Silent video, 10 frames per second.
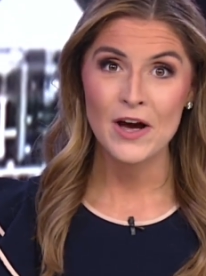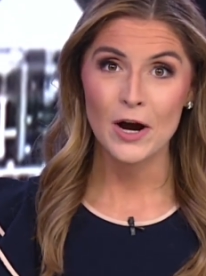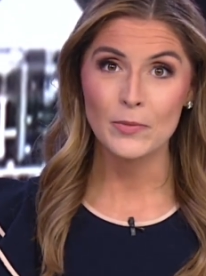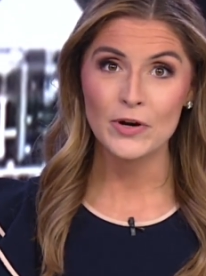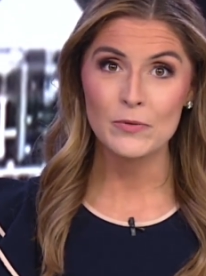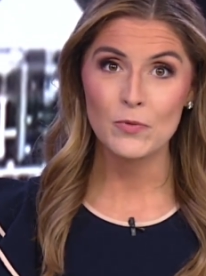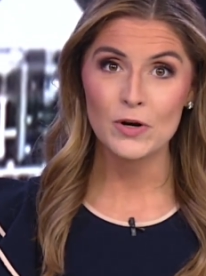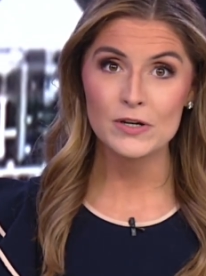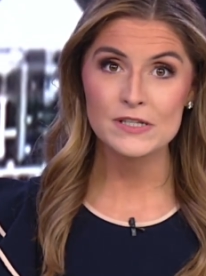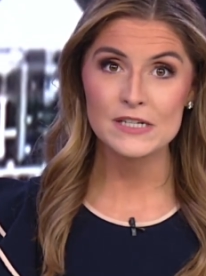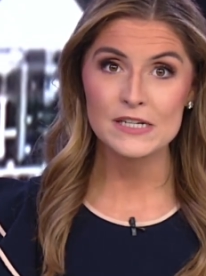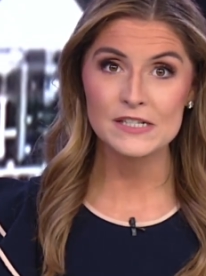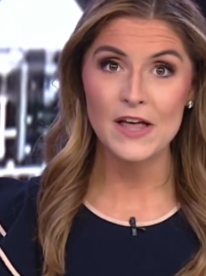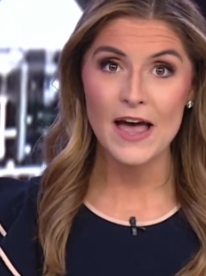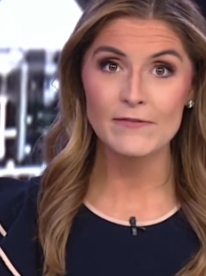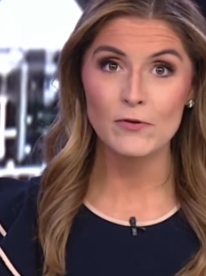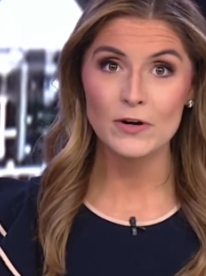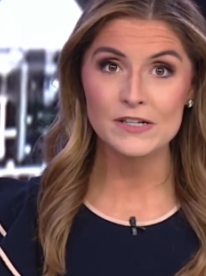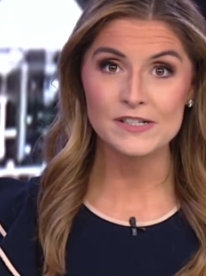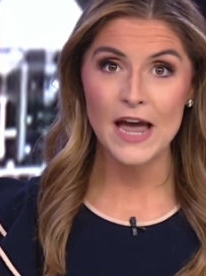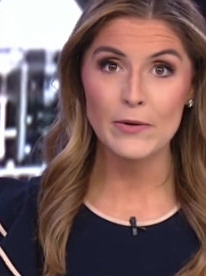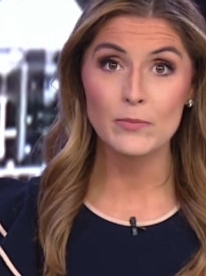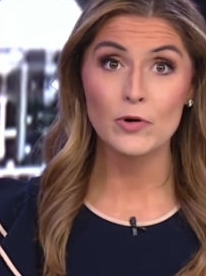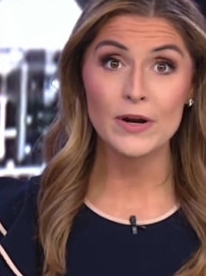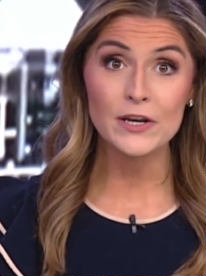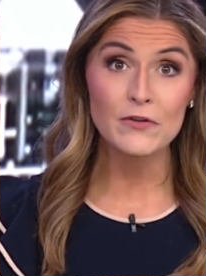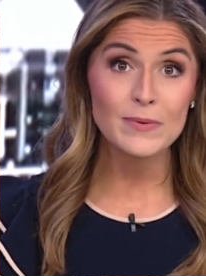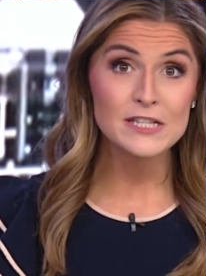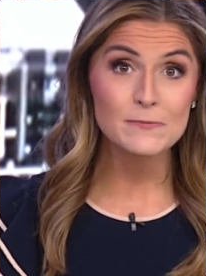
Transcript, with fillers: Our Maureen Wirtz is live for us now. And Maureen, you've been